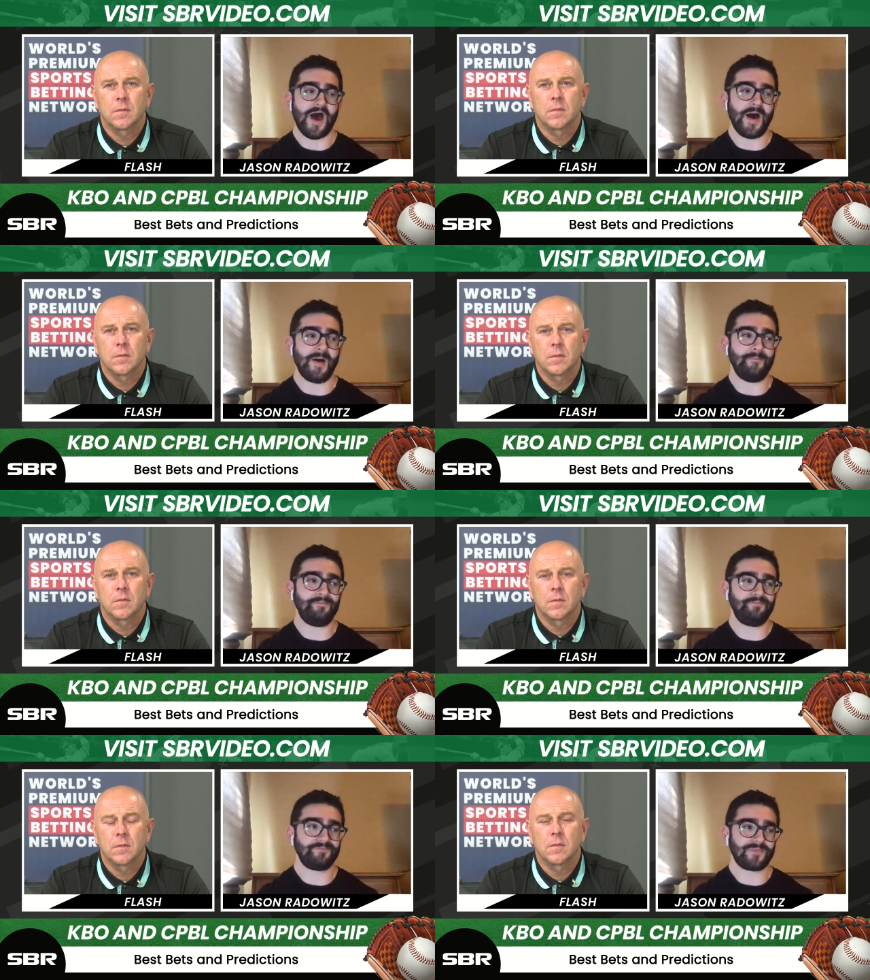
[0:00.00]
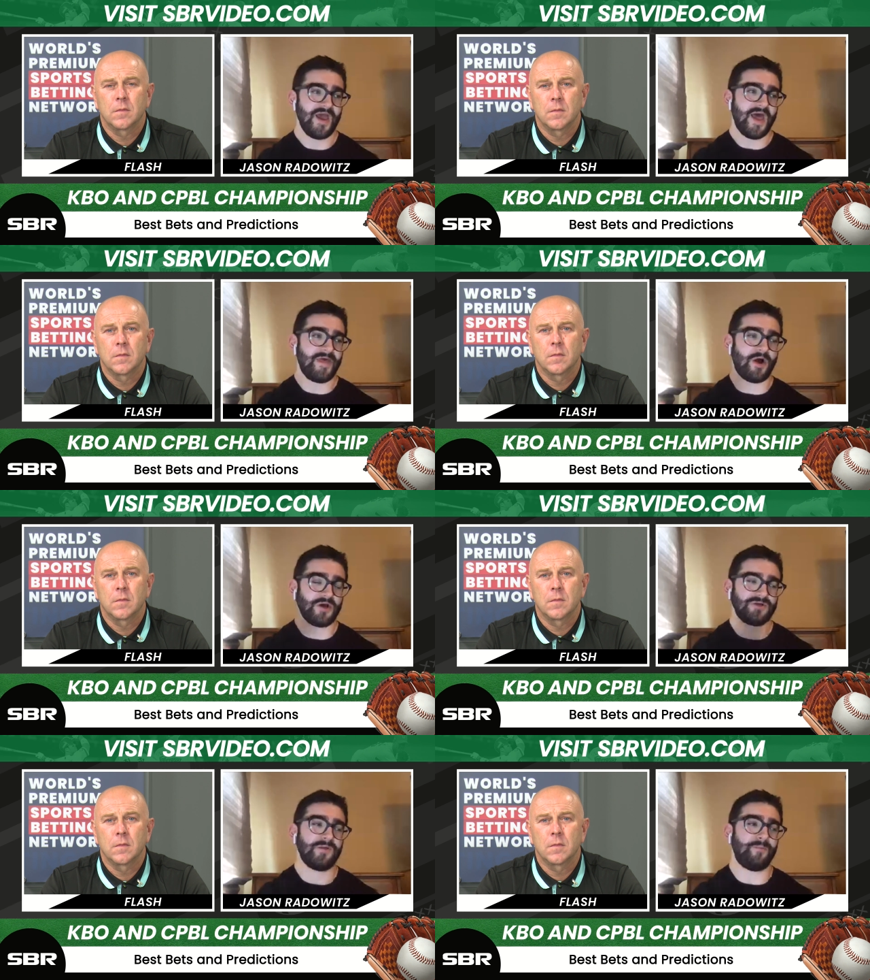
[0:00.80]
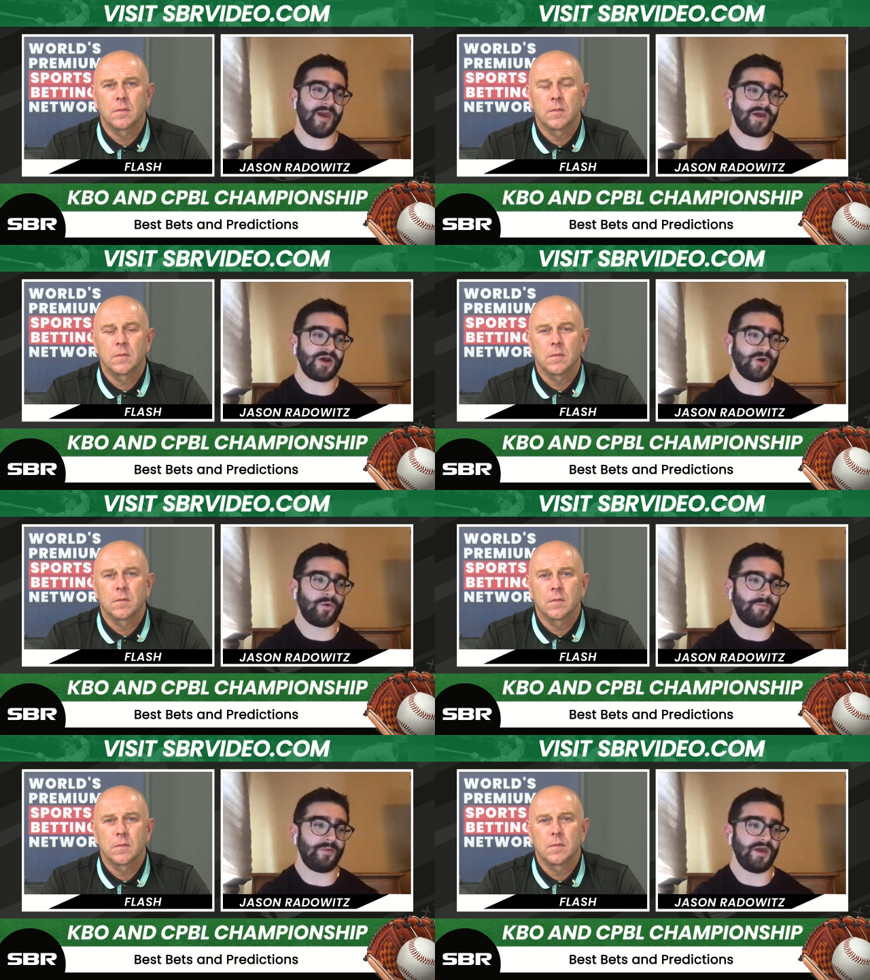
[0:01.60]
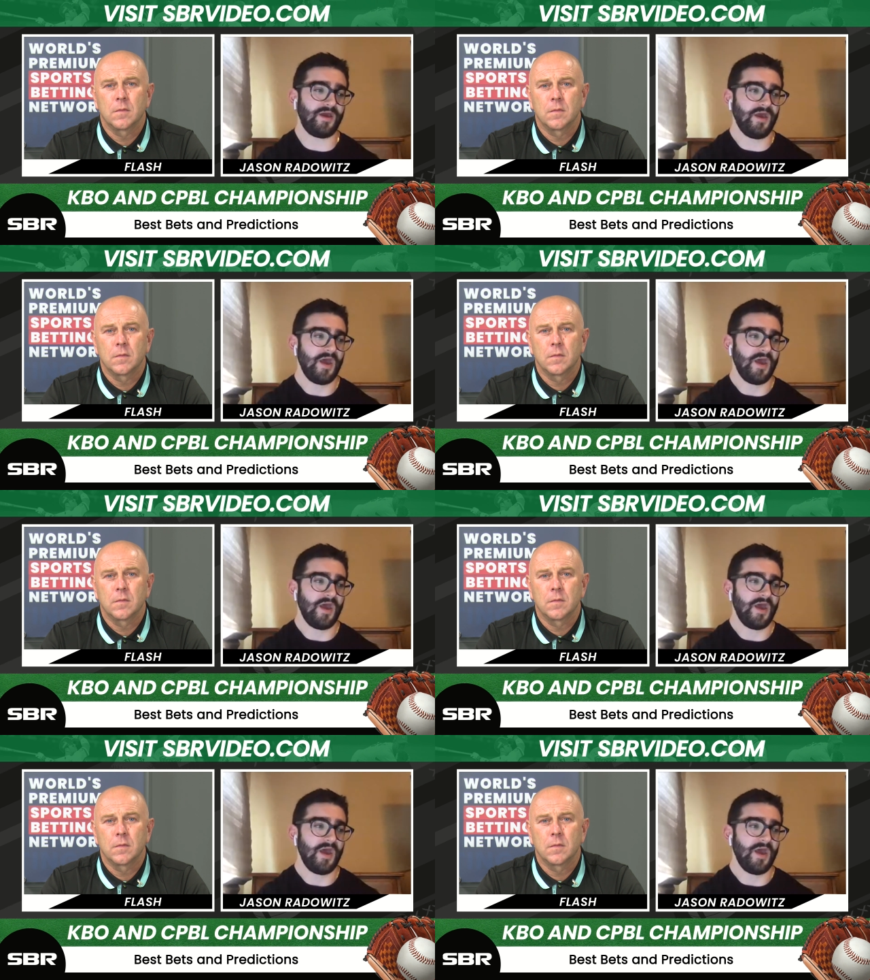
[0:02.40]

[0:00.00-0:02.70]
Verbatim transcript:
Speaker 1: And then also the banker will be